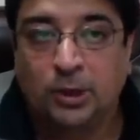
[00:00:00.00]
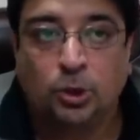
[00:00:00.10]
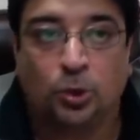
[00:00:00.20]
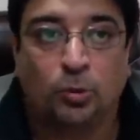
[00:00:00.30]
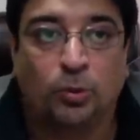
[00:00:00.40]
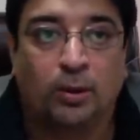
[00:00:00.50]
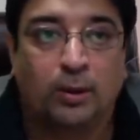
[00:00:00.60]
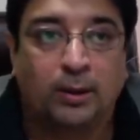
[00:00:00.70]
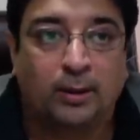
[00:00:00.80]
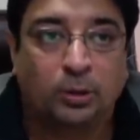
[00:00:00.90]
So
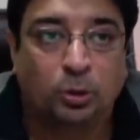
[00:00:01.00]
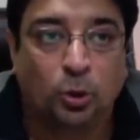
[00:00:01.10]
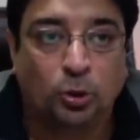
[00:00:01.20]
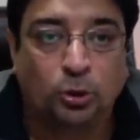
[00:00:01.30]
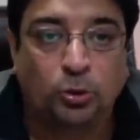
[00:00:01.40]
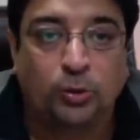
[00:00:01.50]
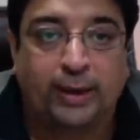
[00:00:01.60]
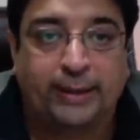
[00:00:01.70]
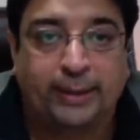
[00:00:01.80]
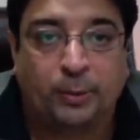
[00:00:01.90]
go through
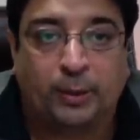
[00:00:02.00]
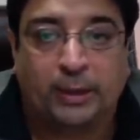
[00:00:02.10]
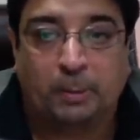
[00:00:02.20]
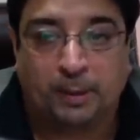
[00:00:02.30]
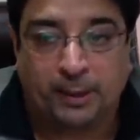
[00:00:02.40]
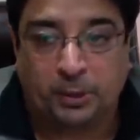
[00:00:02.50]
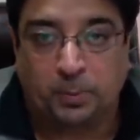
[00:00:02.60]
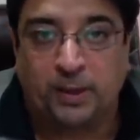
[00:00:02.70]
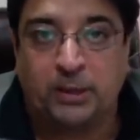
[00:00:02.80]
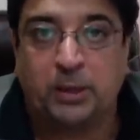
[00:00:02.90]
80-20
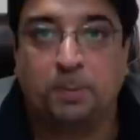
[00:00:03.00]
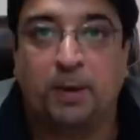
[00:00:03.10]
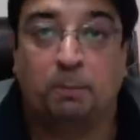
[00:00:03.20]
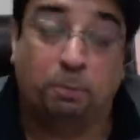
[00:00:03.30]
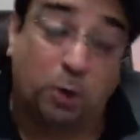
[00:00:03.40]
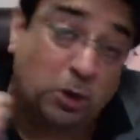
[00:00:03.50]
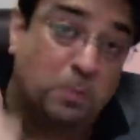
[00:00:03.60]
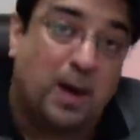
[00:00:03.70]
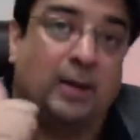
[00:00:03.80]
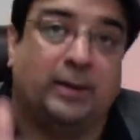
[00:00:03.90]
Pareto principle,
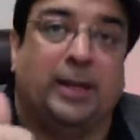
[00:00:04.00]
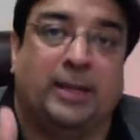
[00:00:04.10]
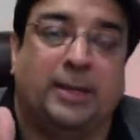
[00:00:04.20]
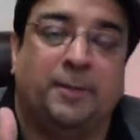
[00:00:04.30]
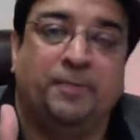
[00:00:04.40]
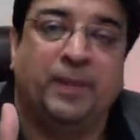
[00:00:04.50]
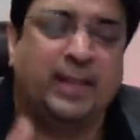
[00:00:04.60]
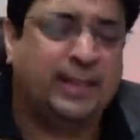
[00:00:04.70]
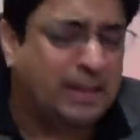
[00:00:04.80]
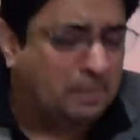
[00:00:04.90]
bookmark this.
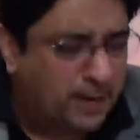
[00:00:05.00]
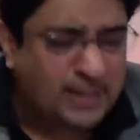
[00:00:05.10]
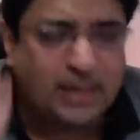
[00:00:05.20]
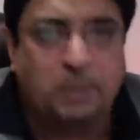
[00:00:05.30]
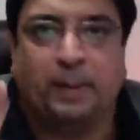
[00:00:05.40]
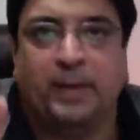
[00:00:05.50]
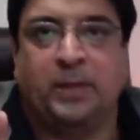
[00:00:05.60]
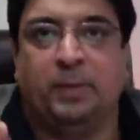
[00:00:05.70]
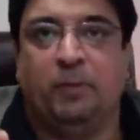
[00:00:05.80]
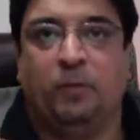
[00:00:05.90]
It's an amazing
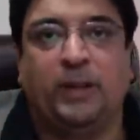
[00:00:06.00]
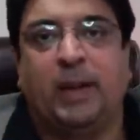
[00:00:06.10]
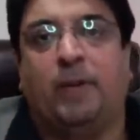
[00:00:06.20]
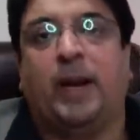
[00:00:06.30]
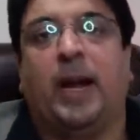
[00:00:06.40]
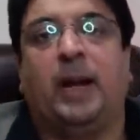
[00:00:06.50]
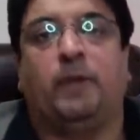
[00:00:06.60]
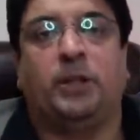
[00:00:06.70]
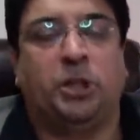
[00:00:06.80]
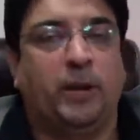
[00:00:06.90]
principle. Whatever I
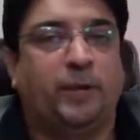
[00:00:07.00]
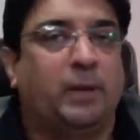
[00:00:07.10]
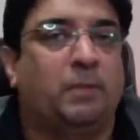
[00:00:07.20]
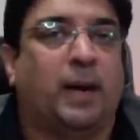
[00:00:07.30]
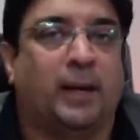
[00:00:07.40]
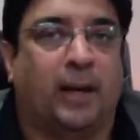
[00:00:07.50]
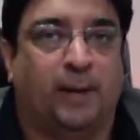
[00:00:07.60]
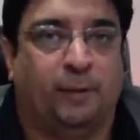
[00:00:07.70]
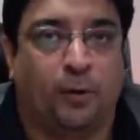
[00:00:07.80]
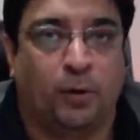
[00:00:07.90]
have achieved in my
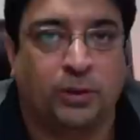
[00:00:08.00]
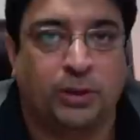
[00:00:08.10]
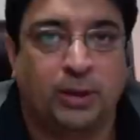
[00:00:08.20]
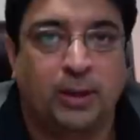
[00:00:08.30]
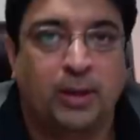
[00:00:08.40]
life, folks,